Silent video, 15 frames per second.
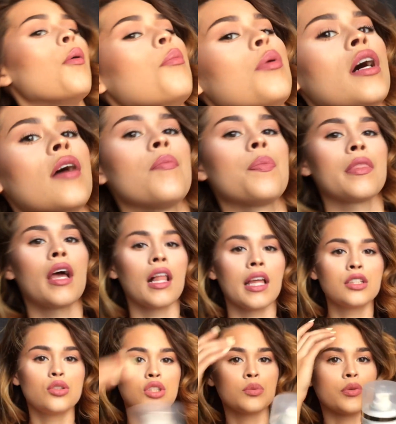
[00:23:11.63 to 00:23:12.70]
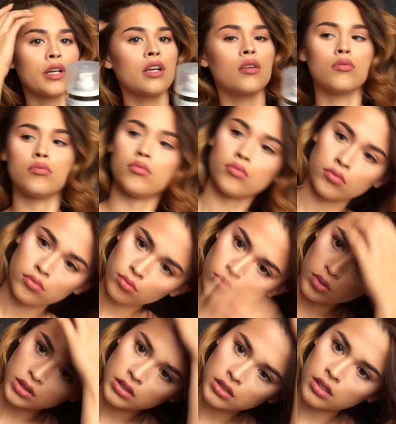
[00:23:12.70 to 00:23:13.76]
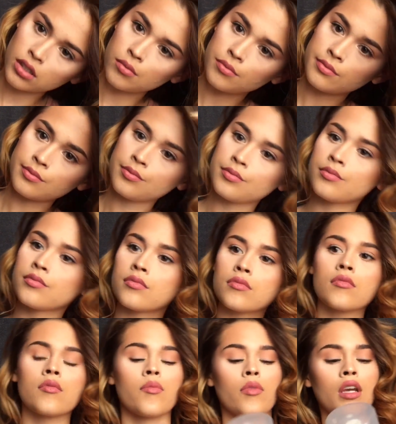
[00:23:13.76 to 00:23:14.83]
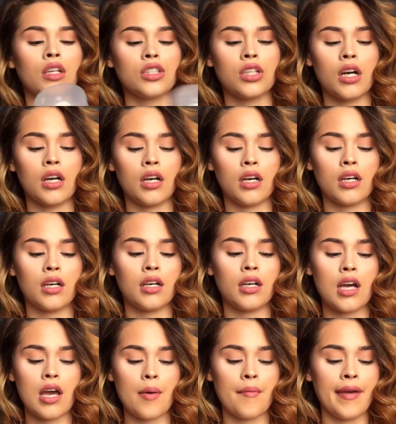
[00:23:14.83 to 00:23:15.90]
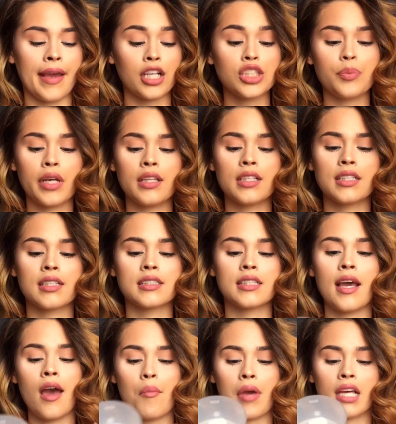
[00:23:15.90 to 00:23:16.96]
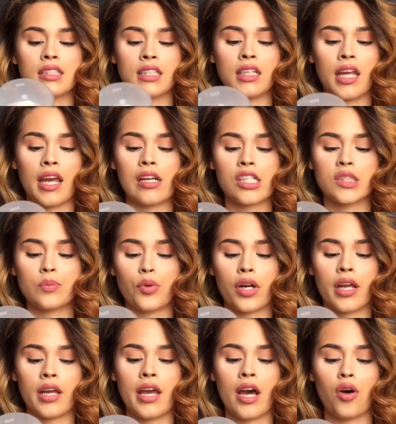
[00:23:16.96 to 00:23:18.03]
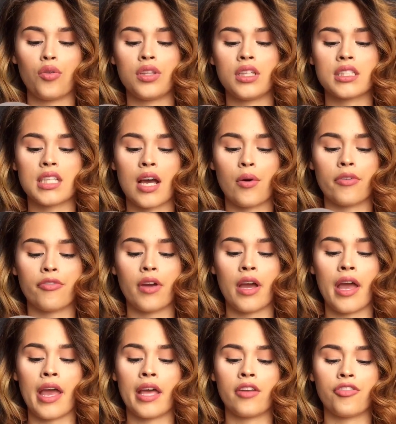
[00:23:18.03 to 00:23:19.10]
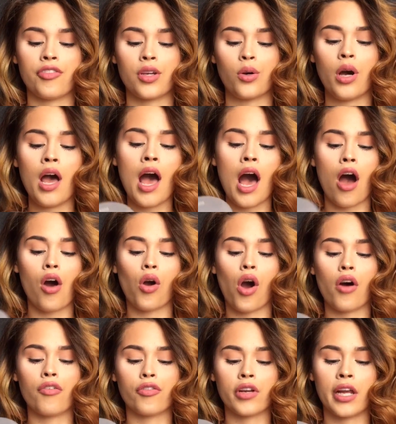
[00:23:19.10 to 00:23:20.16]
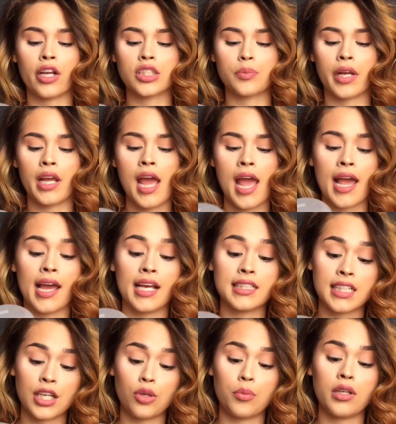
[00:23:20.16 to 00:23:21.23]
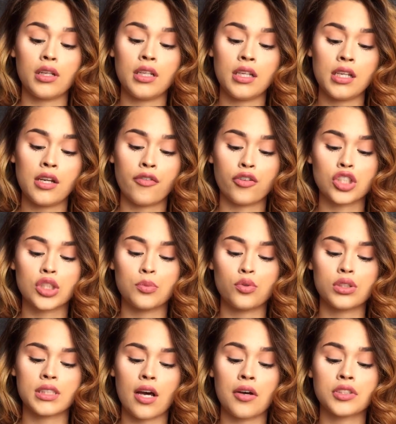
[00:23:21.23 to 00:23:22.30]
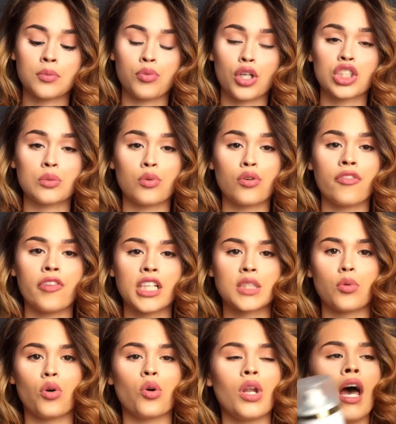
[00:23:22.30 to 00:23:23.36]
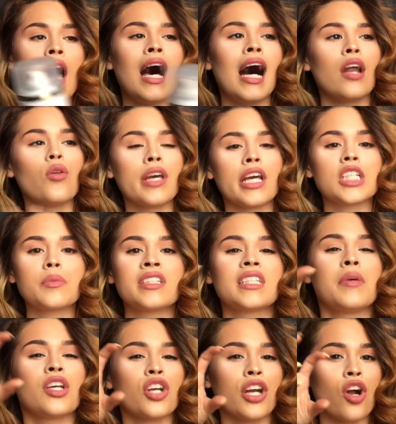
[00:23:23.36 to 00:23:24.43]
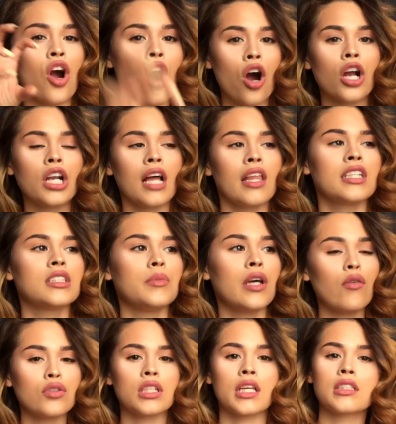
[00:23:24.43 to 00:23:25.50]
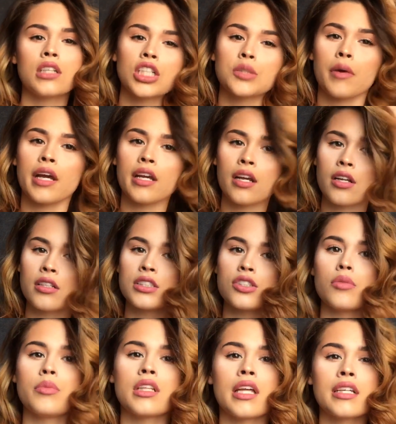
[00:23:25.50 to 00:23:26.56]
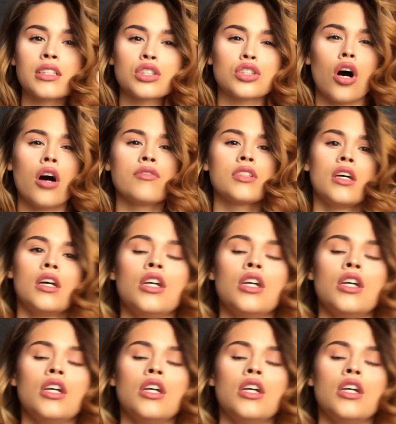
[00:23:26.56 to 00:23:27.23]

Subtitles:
But I like to spray it with some hairspray. This is Pantene Airspray Healthy Style and Feel Alcohol-Free Hairspray. Anti-humidity for smooth styles, brushable, flexible hold. I don't like hairsprays that make your hair hard. I like to be able to like touch my hair and still be like soft.